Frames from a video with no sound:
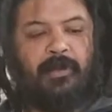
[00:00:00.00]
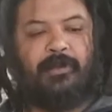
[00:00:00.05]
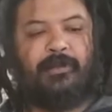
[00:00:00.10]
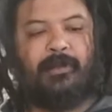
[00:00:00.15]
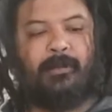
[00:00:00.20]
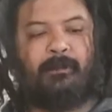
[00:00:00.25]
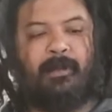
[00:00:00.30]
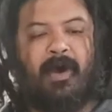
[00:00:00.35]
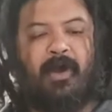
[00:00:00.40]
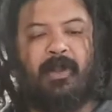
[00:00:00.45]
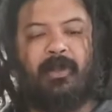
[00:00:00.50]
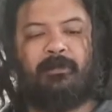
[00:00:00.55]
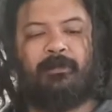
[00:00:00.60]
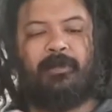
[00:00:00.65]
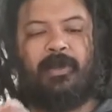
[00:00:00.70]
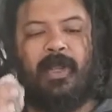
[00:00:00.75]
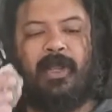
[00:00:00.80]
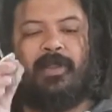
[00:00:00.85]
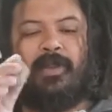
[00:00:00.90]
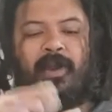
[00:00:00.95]
the ball of
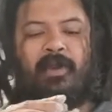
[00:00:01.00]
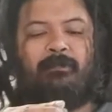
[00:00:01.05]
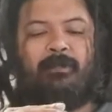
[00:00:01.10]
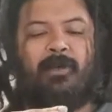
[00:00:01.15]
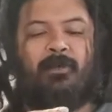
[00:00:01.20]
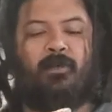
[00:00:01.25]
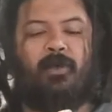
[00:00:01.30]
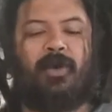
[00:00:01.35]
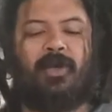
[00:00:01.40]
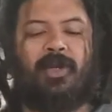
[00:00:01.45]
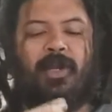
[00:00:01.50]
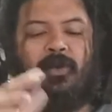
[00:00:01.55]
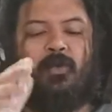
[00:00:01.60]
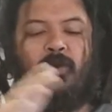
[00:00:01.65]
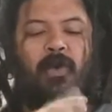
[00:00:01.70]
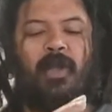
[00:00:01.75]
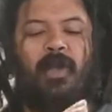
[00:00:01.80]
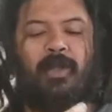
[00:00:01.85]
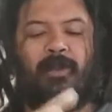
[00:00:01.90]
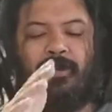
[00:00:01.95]
clay that I've been working
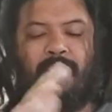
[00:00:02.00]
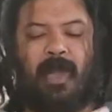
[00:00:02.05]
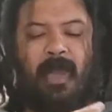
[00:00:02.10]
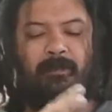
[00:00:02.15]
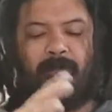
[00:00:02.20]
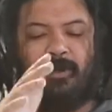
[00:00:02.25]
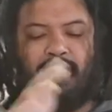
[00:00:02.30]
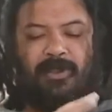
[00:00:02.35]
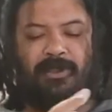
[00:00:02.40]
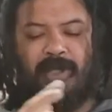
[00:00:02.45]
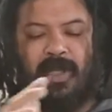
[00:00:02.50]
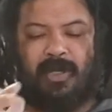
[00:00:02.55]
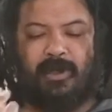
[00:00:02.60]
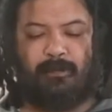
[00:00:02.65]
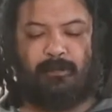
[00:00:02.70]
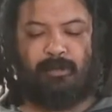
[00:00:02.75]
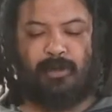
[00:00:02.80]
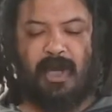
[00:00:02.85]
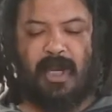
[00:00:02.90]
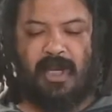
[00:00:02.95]
with. I'm going to take a
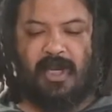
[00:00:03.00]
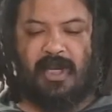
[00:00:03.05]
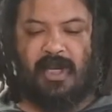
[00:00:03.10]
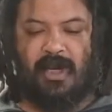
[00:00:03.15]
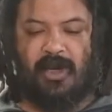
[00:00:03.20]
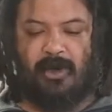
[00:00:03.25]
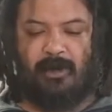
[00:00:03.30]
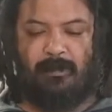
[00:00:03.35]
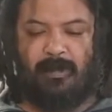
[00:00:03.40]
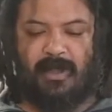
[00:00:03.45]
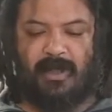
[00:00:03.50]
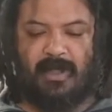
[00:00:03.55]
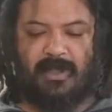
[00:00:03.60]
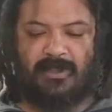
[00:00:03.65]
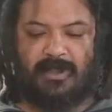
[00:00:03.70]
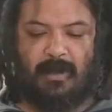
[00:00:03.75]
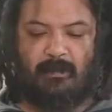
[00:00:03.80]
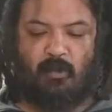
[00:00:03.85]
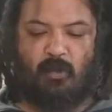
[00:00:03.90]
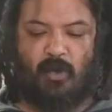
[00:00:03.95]
break here
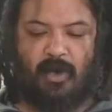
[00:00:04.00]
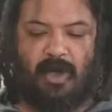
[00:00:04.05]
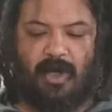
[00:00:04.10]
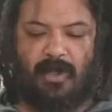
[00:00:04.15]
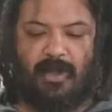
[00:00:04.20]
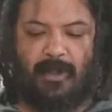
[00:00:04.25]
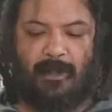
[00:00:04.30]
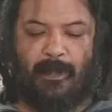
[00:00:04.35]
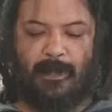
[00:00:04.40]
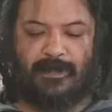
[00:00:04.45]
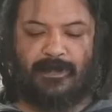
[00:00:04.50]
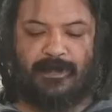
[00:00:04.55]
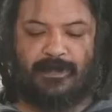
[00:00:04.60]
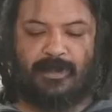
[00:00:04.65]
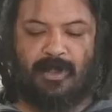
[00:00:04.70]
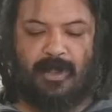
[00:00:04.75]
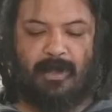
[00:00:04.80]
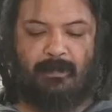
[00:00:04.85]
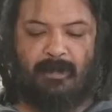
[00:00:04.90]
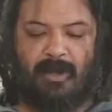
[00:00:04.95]
because I'm worried that this is
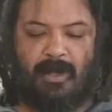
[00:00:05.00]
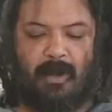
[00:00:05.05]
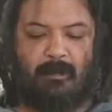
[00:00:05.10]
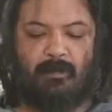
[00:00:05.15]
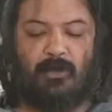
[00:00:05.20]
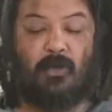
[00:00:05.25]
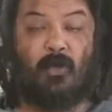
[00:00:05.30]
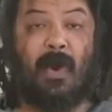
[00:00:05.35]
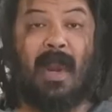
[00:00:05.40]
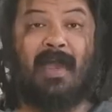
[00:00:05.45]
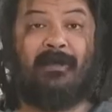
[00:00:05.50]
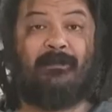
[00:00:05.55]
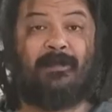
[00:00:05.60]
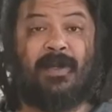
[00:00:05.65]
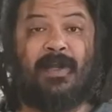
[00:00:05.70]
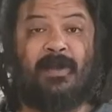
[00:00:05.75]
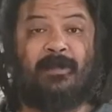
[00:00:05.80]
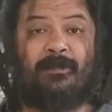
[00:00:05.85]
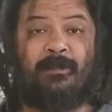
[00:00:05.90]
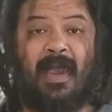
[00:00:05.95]
going to become
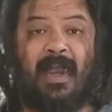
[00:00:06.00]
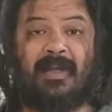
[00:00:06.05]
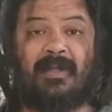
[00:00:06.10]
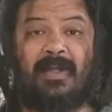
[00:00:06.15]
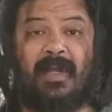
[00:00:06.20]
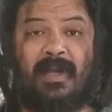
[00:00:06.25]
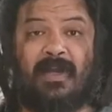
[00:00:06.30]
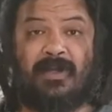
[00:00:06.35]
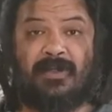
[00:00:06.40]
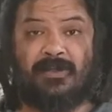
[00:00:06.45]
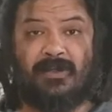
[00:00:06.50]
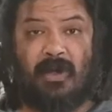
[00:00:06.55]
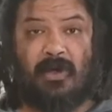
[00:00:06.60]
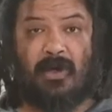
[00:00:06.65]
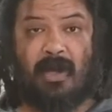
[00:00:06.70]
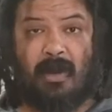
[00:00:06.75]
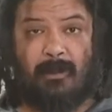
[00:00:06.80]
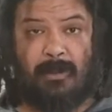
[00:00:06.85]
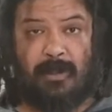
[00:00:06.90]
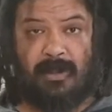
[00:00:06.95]
gravity affected and
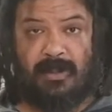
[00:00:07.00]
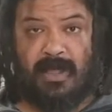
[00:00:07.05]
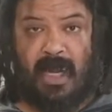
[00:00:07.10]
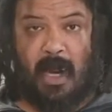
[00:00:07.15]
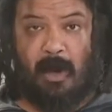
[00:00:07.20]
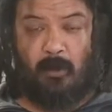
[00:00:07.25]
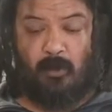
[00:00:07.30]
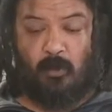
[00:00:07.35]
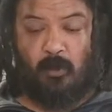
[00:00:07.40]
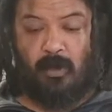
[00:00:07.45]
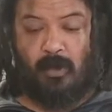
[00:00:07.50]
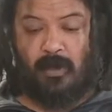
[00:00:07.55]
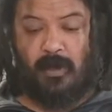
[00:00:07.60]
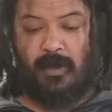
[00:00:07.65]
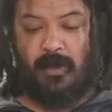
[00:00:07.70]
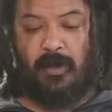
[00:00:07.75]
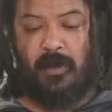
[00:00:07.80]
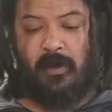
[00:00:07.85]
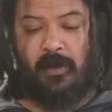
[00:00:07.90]
start coming downward.